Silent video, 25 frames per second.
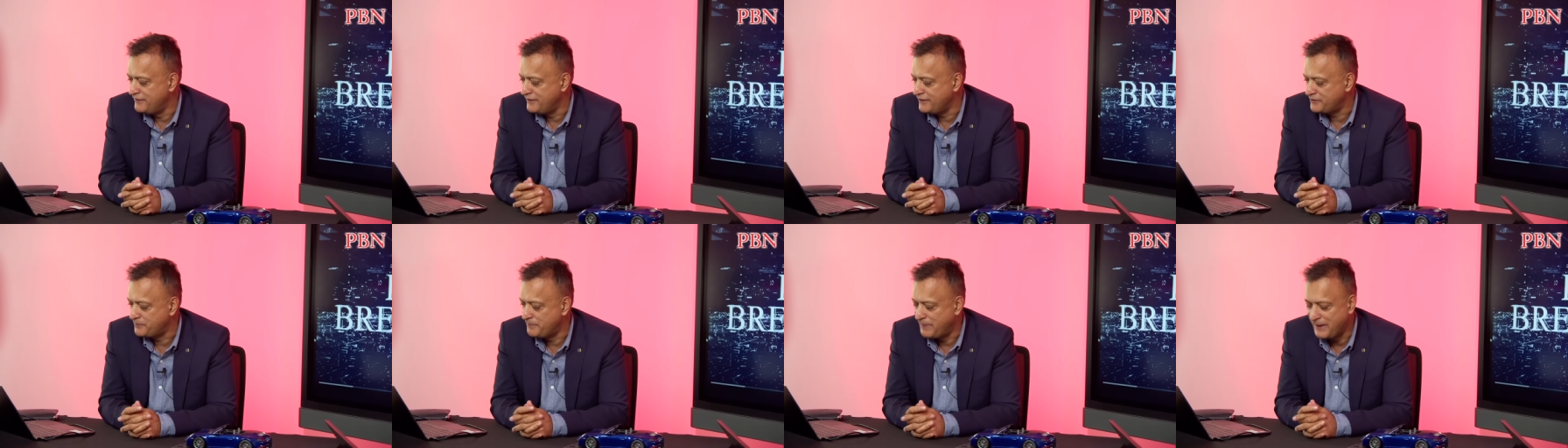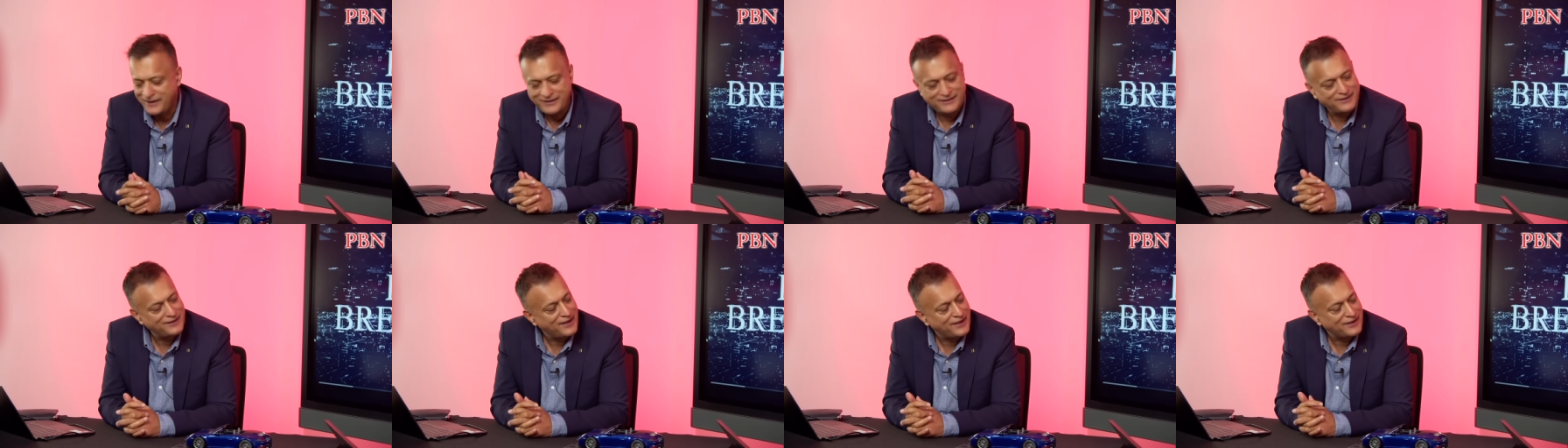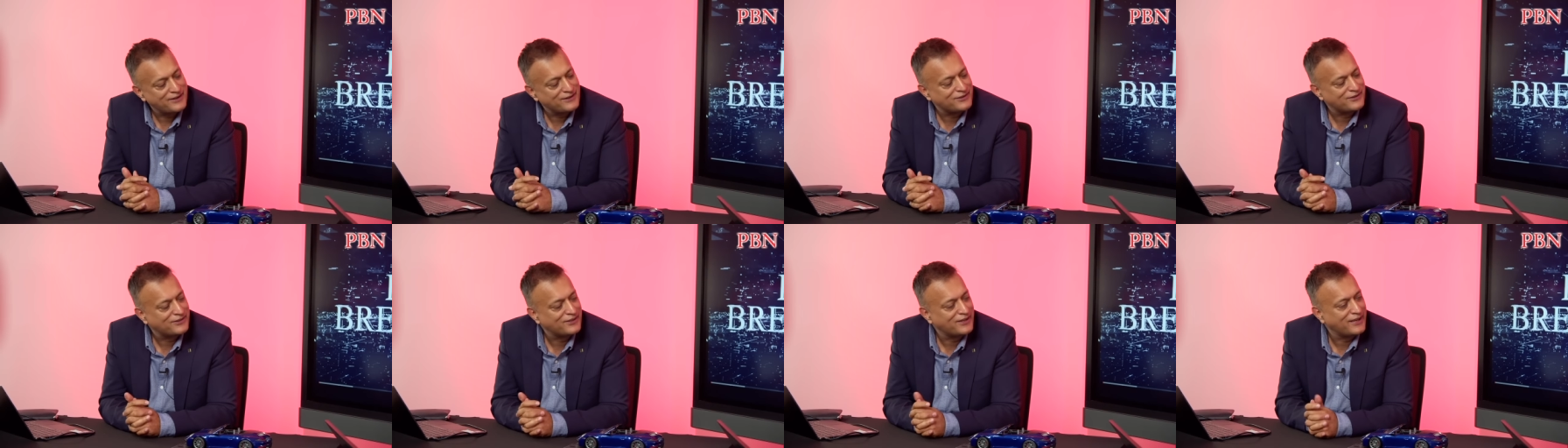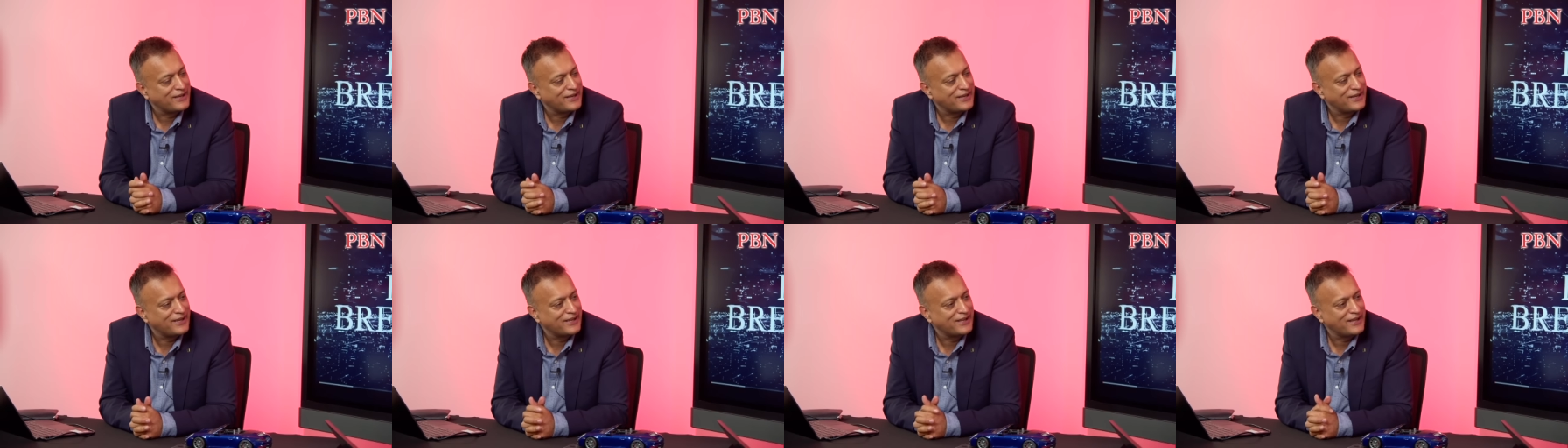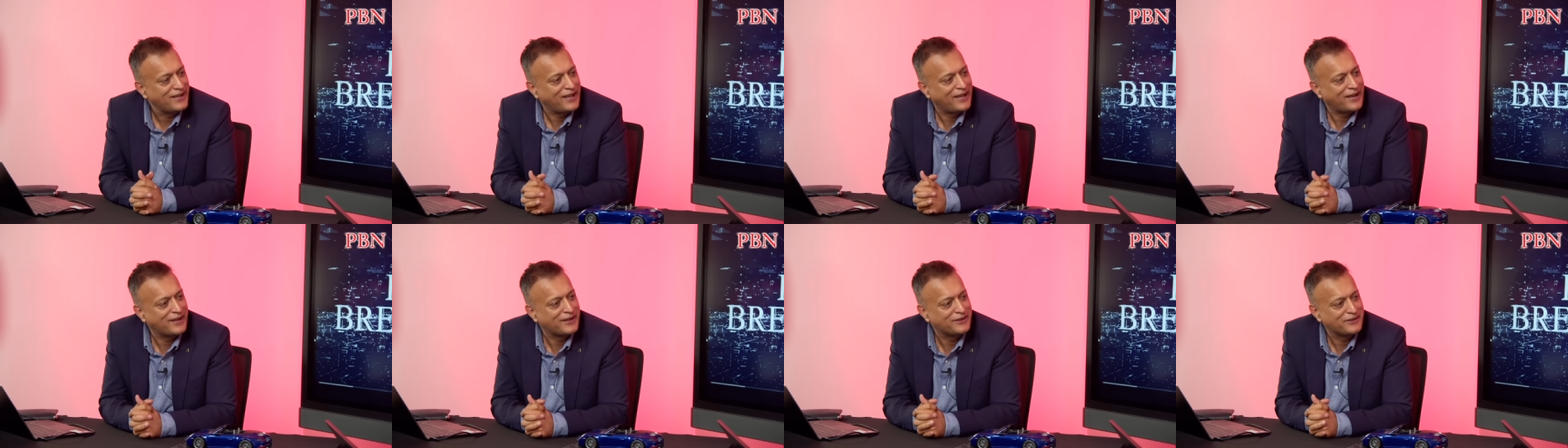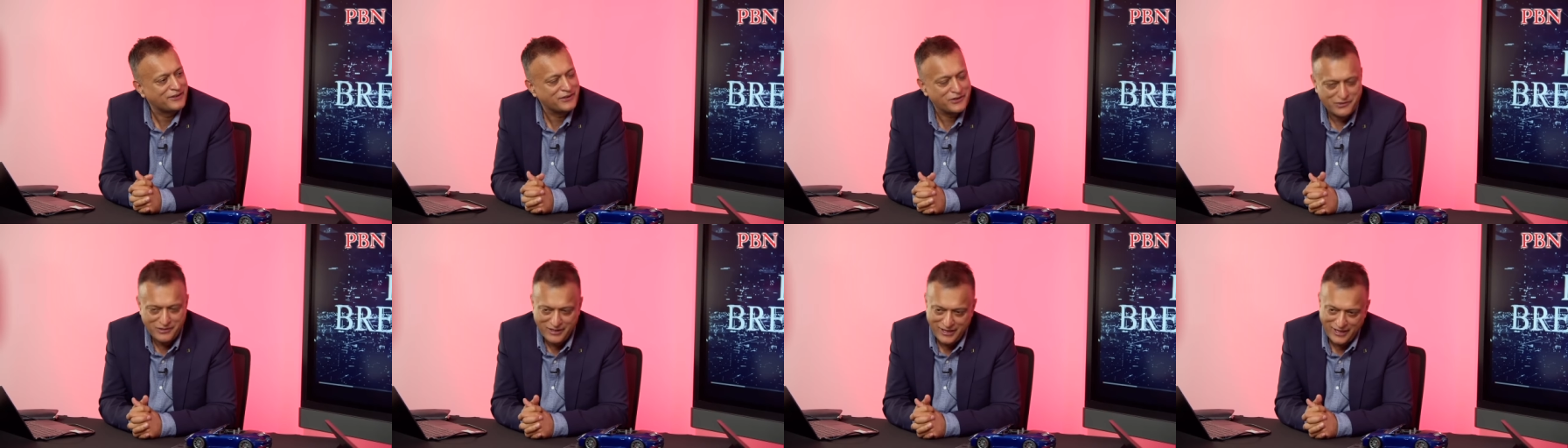expectancy, and
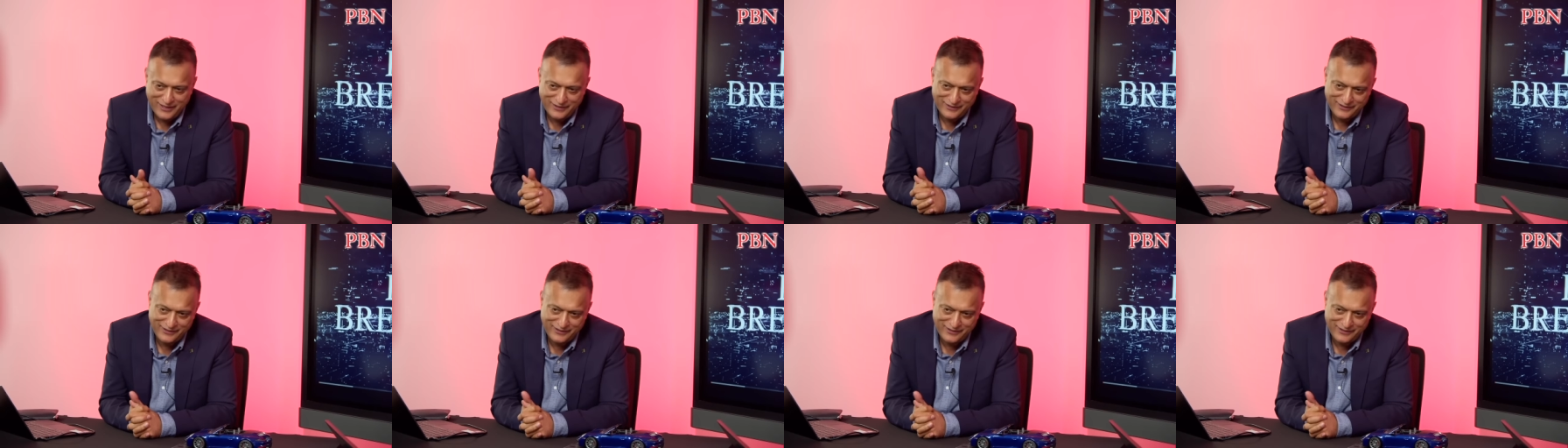you can